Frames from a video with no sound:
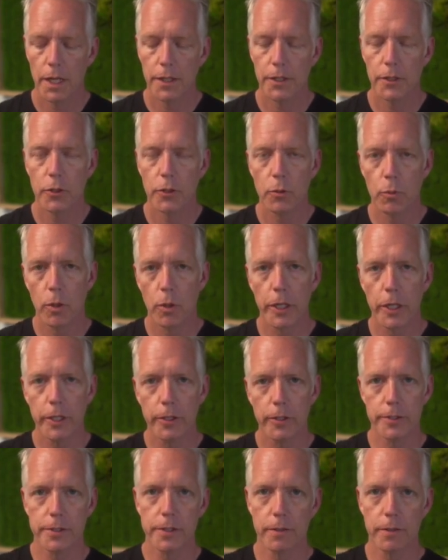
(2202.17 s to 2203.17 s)
and then you're
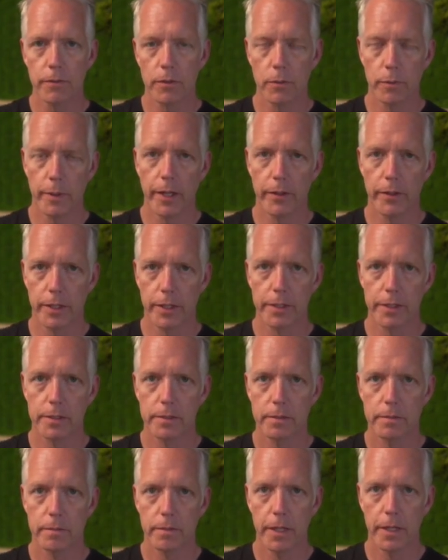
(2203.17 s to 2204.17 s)
working yourself around
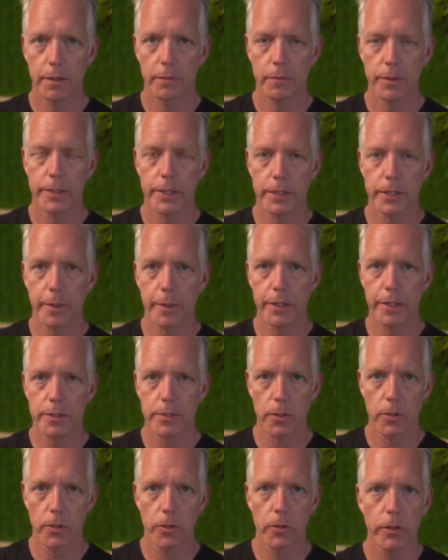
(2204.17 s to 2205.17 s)
it, right? We talked about
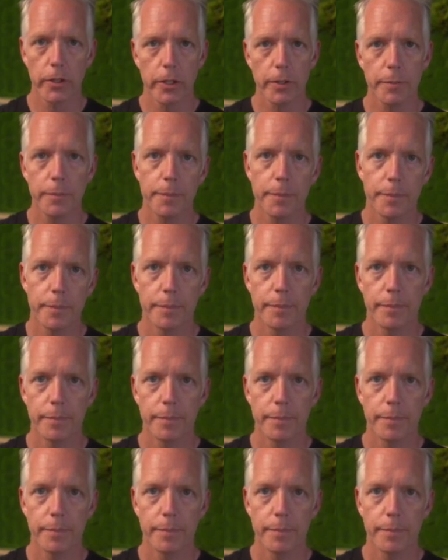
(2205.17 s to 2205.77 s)
this earlier.